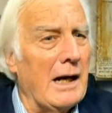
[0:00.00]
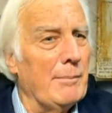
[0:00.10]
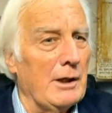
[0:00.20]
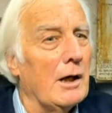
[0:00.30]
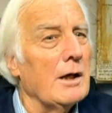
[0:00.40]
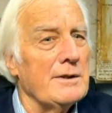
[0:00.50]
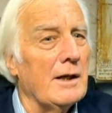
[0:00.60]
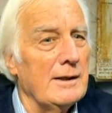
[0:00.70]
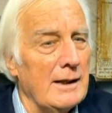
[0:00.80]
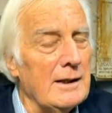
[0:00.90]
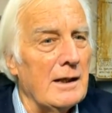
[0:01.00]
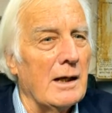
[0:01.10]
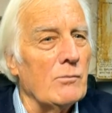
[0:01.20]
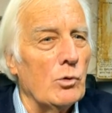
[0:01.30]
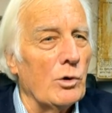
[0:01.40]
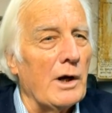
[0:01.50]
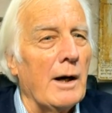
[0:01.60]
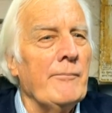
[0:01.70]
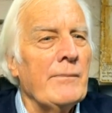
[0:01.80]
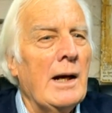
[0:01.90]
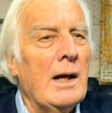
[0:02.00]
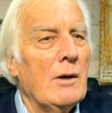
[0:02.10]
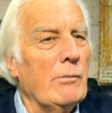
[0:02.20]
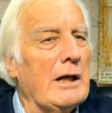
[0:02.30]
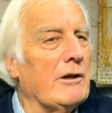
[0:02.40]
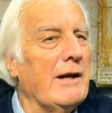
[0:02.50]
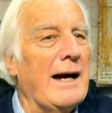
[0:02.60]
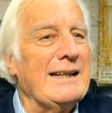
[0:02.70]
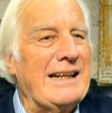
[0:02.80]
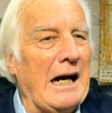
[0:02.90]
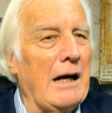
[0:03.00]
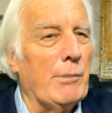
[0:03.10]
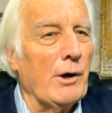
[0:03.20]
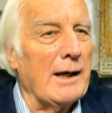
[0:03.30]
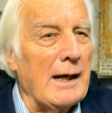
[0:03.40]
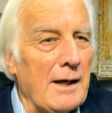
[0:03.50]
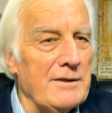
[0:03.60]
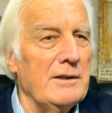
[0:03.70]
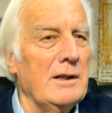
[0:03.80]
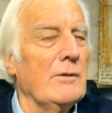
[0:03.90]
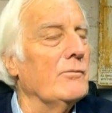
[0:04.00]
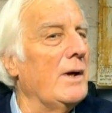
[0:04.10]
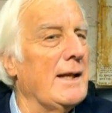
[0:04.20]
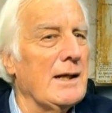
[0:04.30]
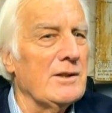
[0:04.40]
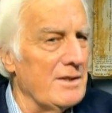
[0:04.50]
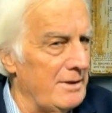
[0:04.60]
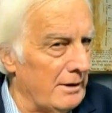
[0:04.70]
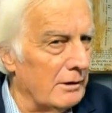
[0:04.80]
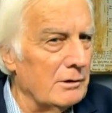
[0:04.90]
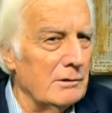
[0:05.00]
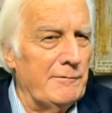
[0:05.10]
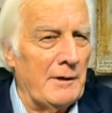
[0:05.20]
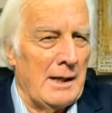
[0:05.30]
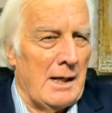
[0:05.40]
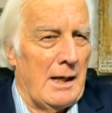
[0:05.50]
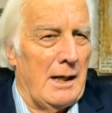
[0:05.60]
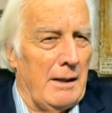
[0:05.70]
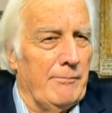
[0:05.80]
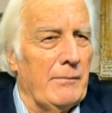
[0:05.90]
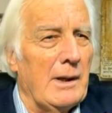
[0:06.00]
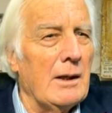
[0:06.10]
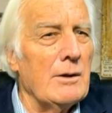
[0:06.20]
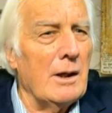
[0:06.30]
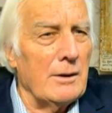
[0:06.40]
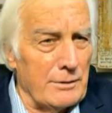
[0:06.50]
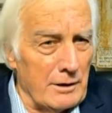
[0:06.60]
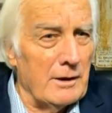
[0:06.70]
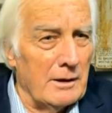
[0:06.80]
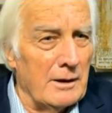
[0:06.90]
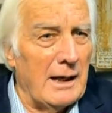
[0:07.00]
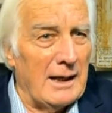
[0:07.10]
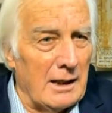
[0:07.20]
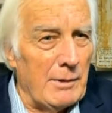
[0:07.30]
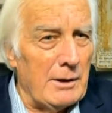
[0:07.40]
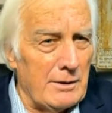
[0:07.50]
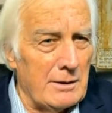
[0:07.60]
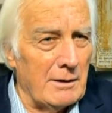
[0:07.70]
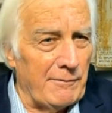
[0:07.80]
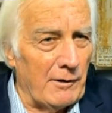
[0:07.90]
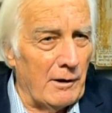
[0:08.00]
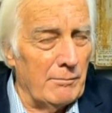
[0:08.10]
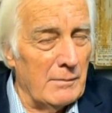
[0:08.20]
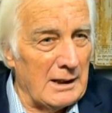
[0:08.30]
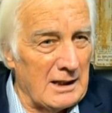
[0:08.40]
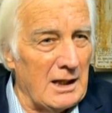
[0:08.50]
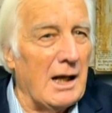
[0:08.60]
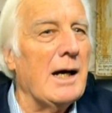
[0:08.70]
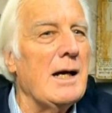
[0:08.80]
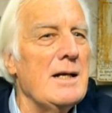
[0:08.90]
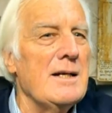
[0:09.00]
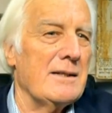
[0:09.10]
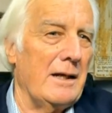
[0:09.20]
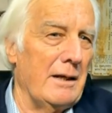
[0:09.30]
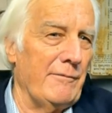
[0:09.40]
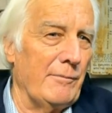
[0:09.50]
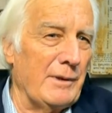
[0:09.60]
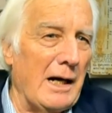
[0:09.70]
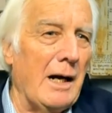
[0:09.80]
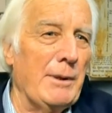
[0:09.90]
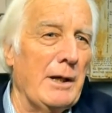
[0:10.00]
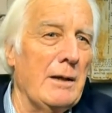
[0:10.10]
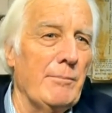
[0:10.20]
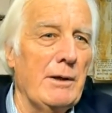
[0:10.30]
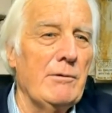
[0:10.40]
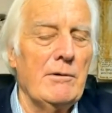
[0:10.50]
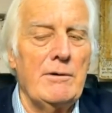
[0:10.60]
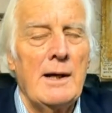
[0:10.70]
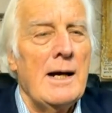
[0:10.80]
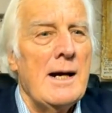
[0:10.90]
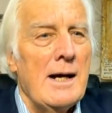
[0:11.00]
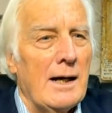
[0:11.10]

carbon dioxide into that water, we create carbonic acid. We then dissolve certain elements from clays and from carbonate minerals,